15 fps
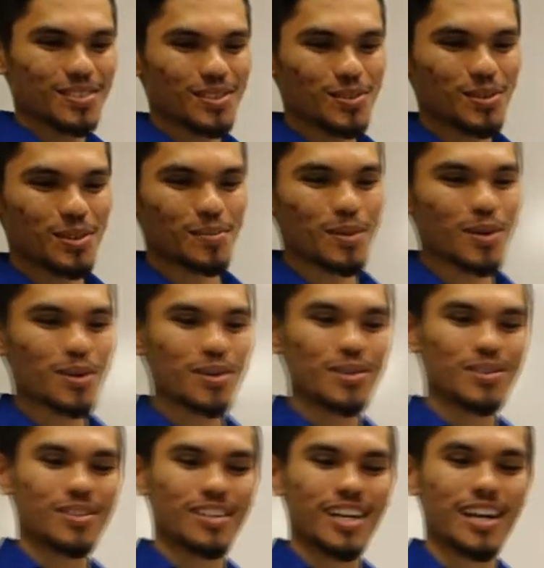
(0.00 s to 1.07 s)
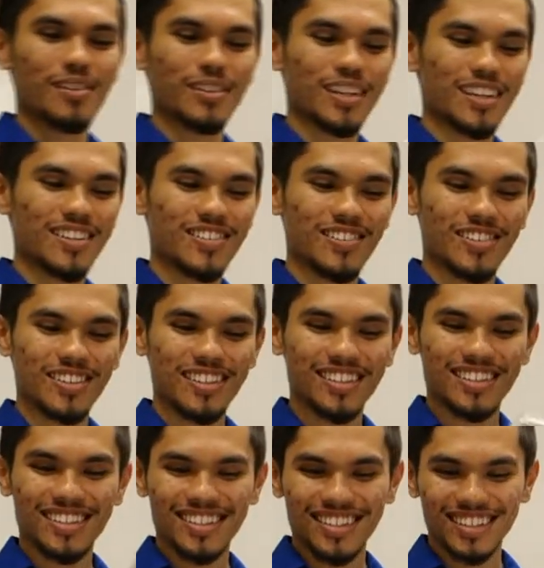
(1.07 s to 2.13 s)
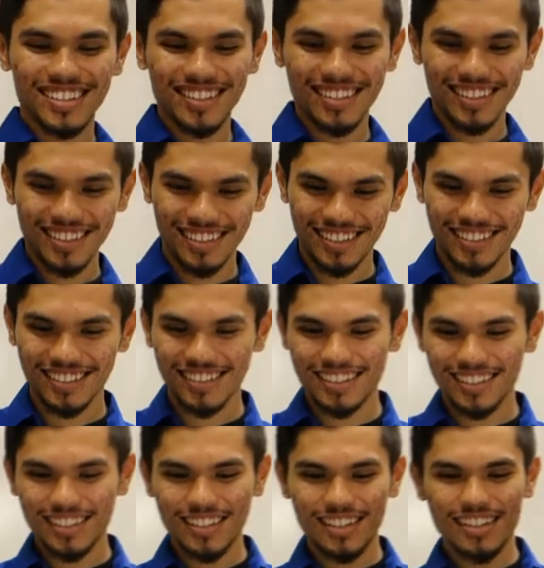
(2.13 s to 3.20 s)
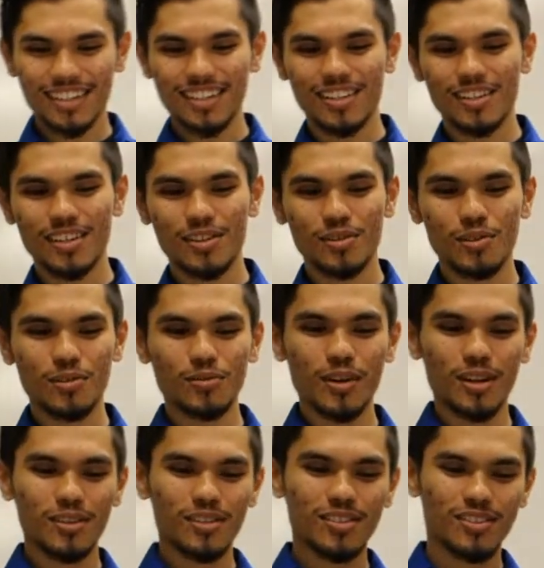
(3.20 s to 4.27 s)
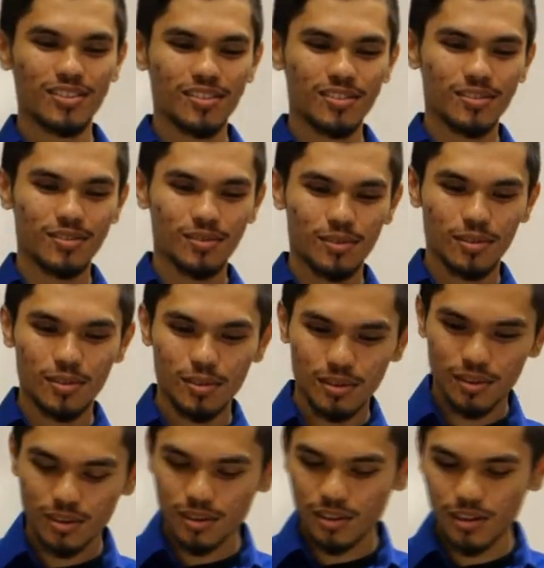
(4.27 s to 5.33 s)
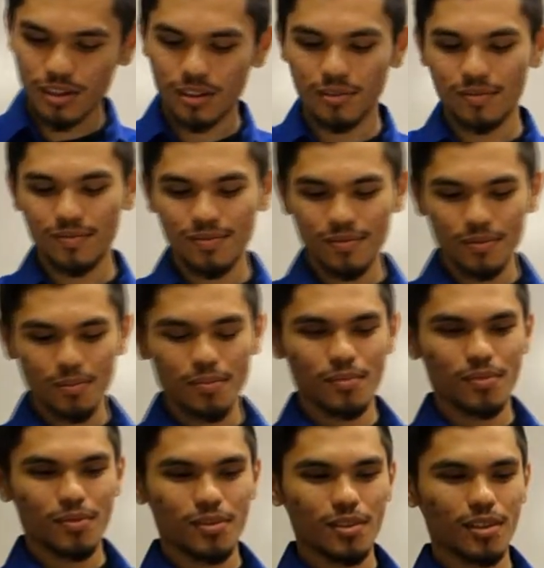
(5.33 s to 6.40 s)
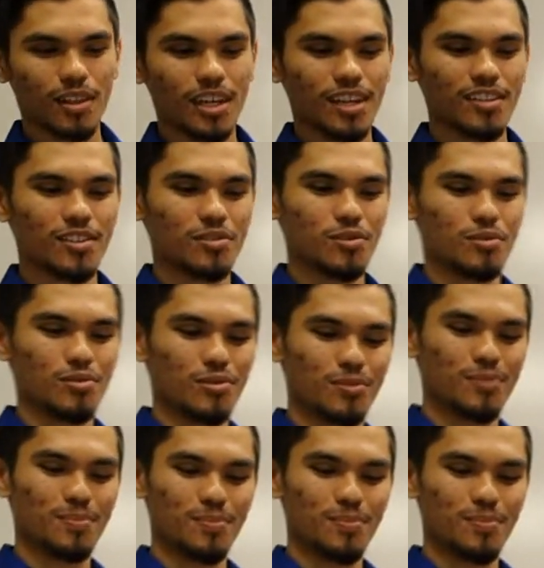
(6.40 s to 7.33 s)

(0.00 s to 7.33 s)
using markers to outline the drawing, and then you erase the lines that you drew